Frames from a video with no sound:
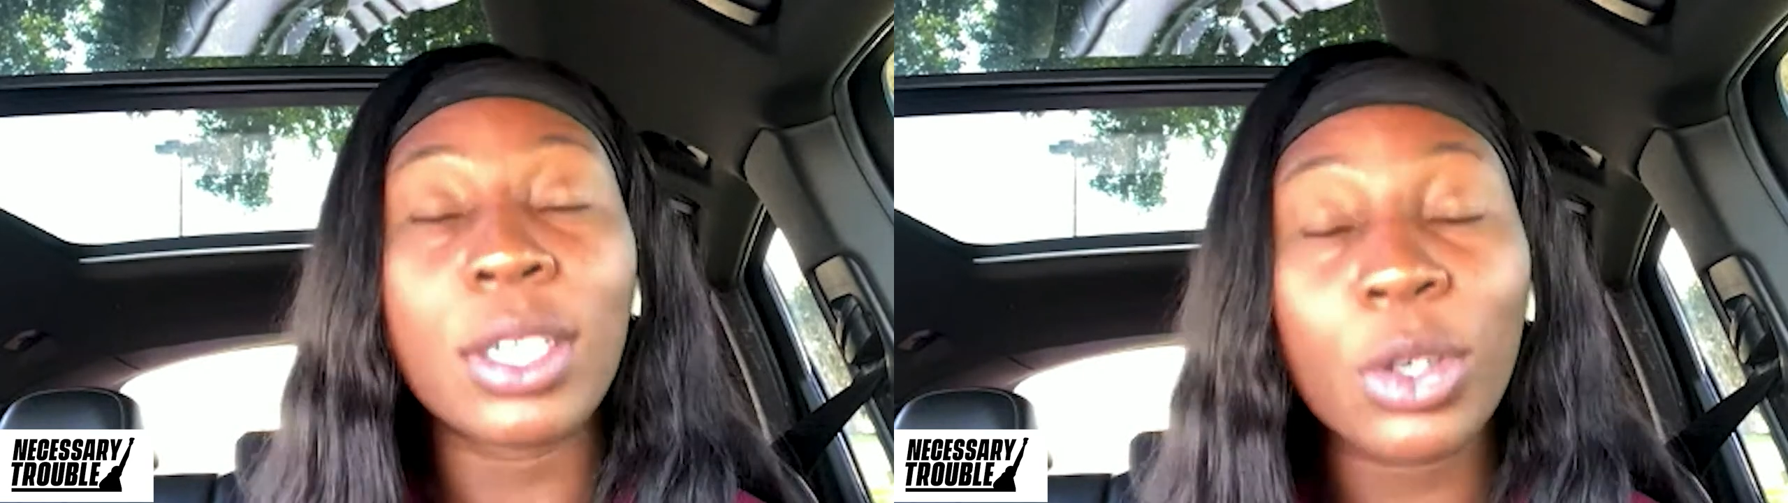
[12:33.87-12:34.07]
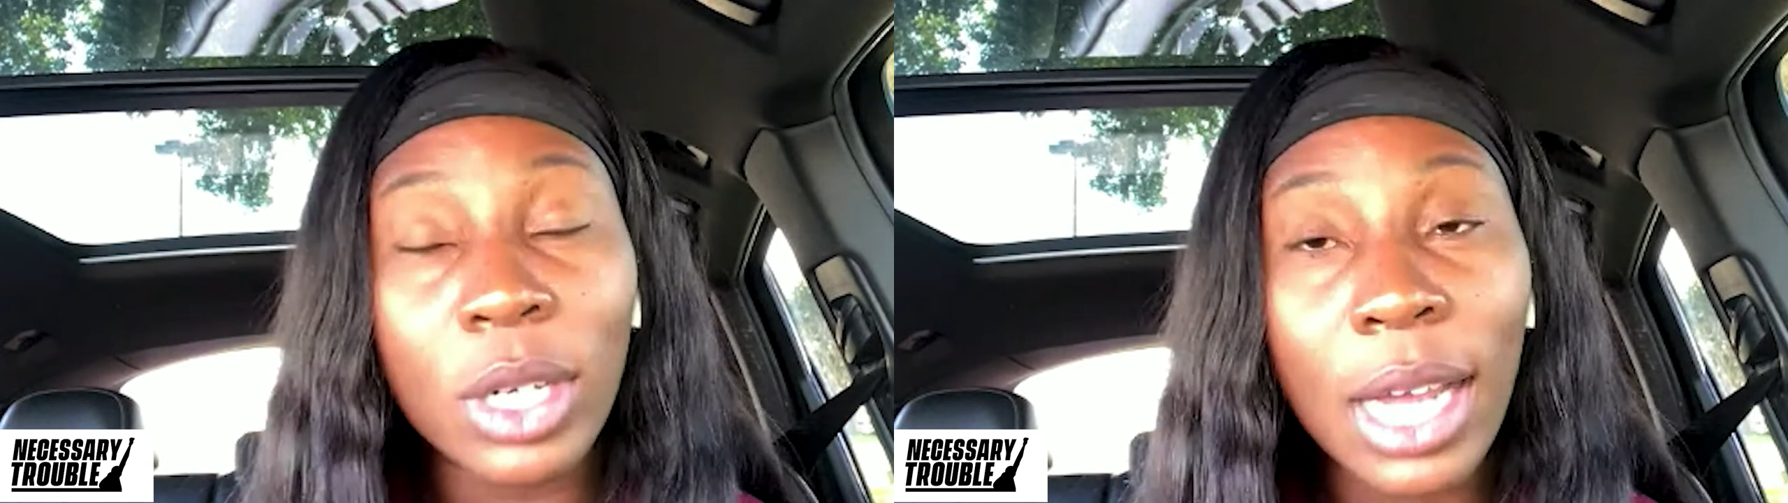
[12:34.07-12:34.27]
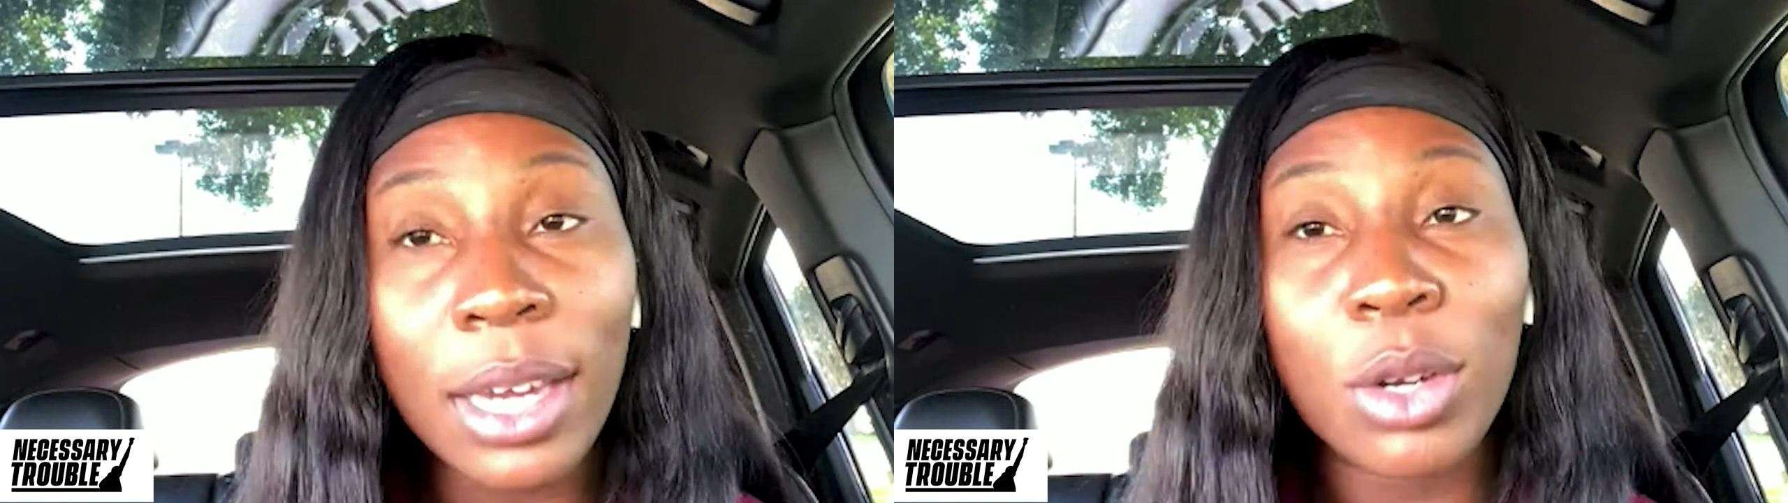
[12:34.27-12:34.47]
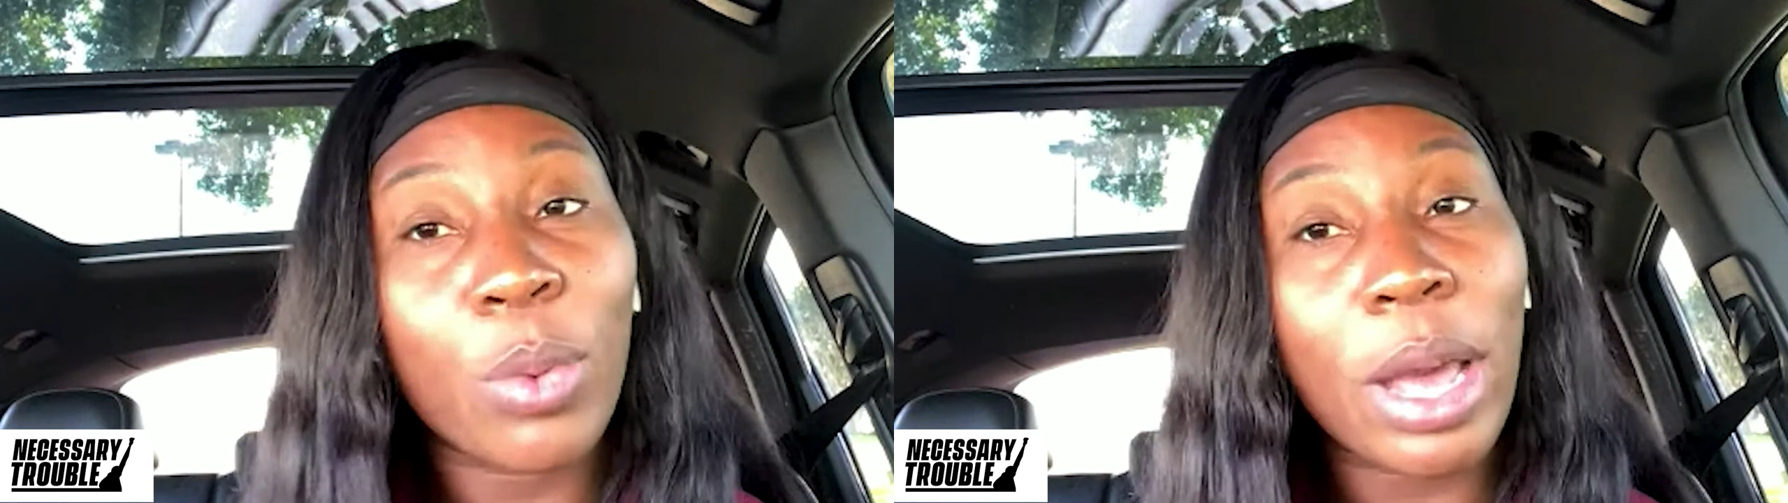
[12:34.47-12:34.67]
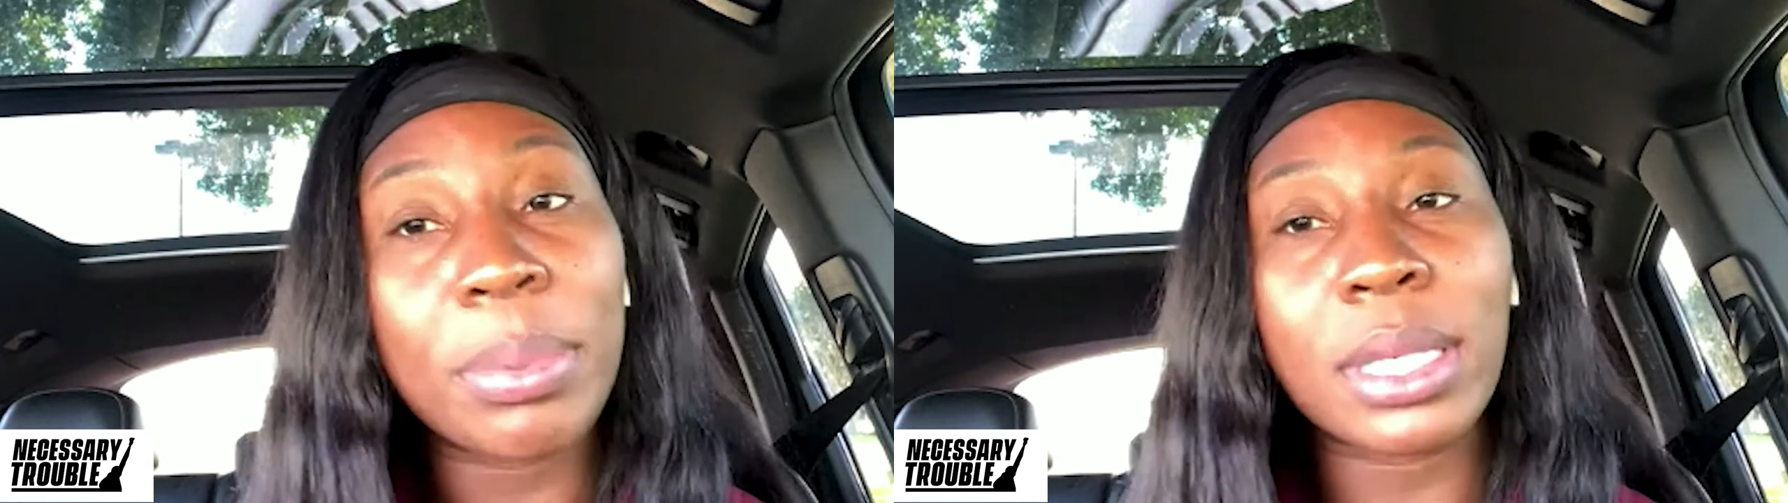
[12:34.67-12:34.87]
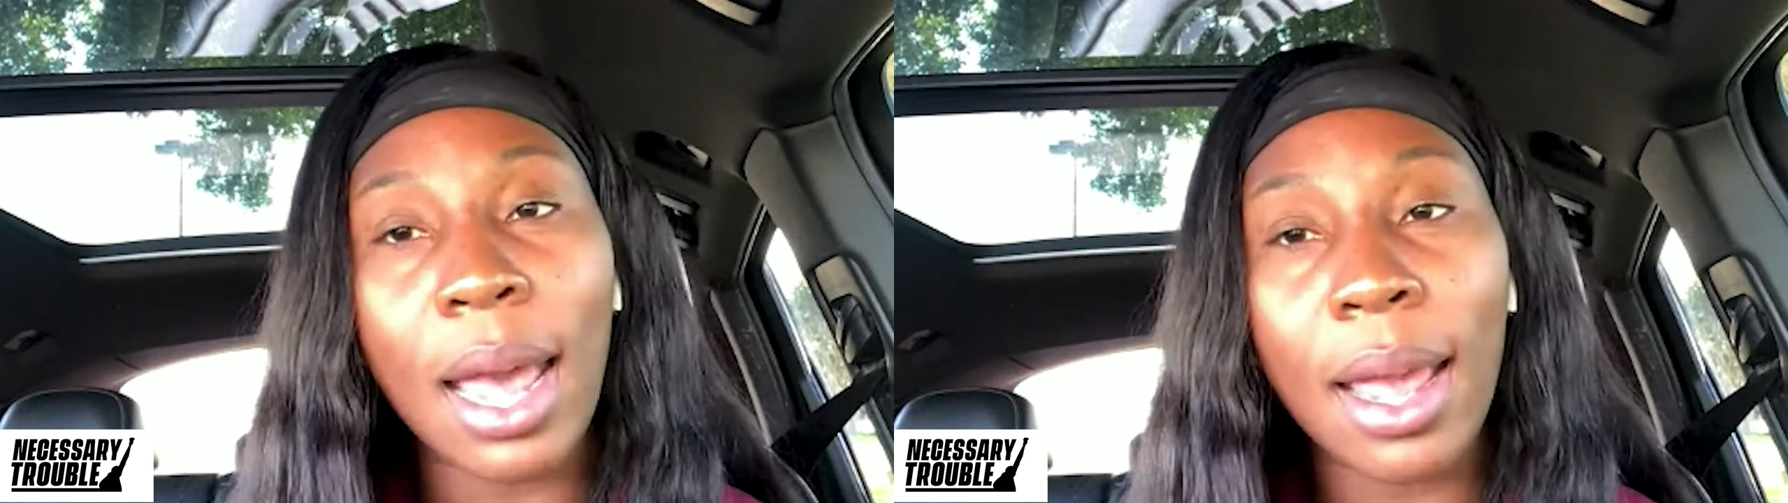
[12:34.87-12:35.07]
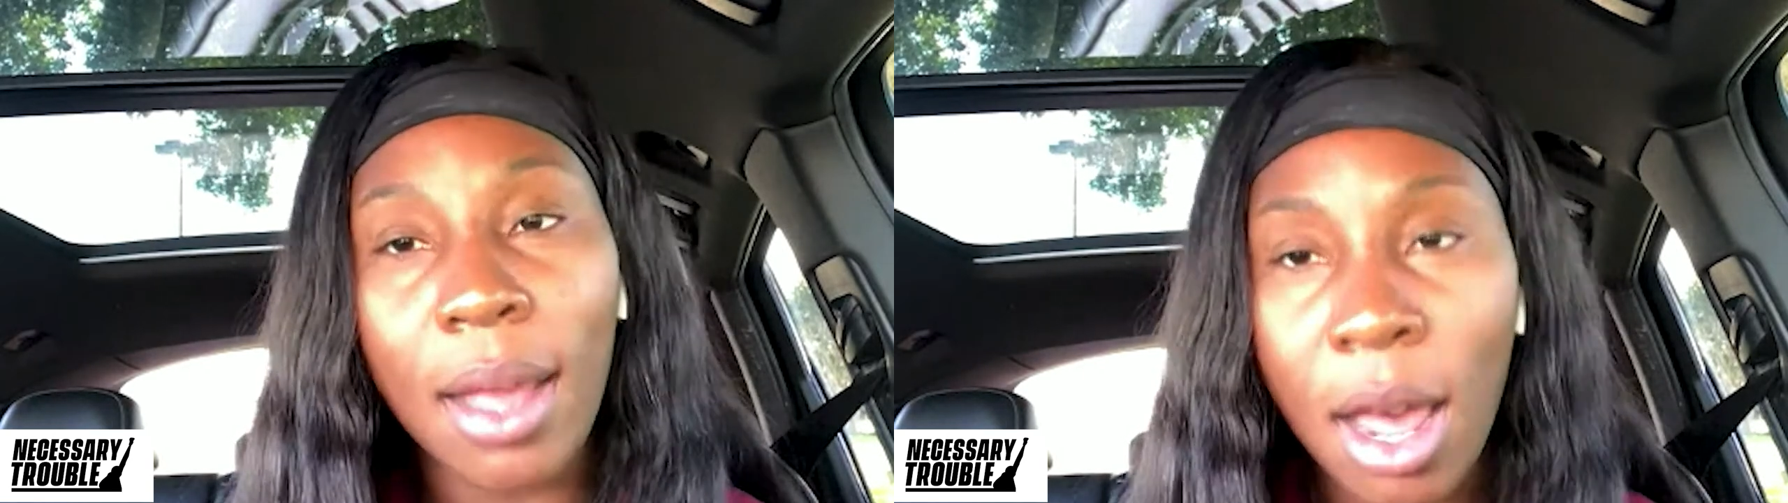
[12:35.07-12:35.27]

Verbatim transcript: to create a new website.